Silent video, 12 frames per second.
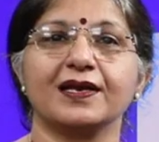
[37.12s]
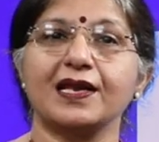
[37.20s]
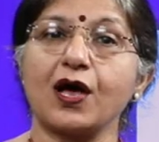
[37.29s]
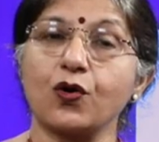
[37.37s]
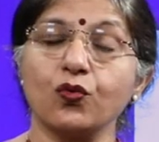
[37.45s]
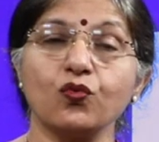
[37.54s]

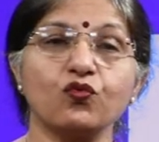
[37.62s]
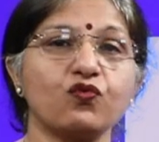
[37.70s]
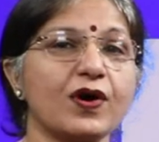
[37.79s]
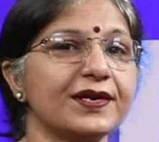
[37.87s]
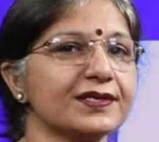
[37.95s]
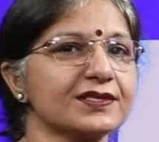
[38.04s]
Now,
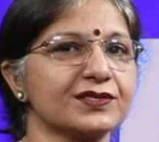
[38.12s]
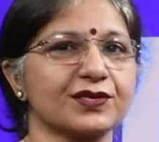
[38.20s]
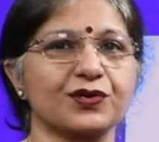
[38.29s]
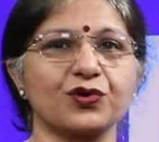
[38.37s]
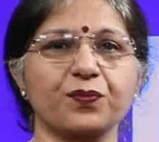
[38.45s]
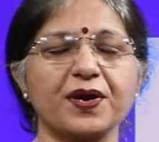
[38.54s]
what is
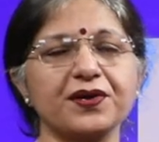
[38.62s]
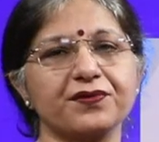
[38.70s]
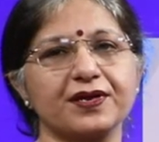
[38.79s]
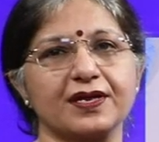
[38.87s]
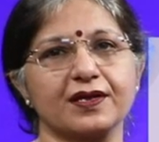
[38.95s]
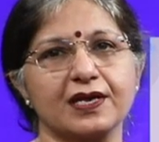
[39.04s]

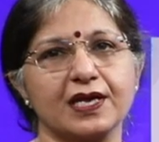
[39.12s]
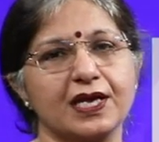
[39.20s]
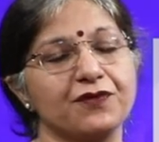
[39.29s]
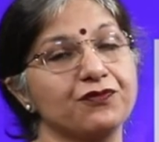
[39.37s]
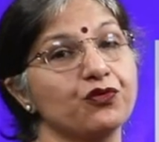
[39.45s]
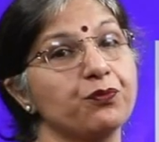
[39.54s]
trigonometry?
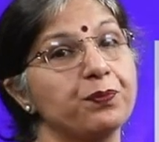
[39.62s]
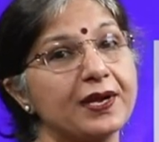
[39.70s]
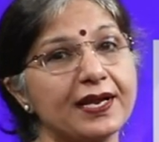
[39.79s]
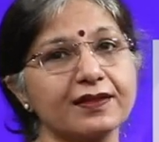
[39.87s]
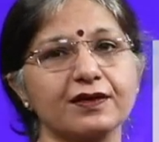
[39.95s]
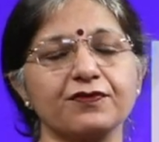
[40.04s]
If you
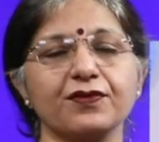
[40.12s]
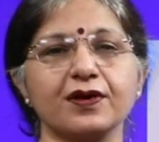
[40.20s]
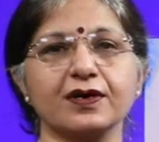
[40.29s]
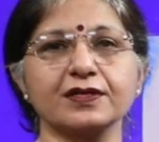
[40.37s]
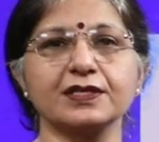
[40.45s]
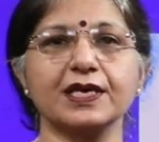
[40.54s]
break the word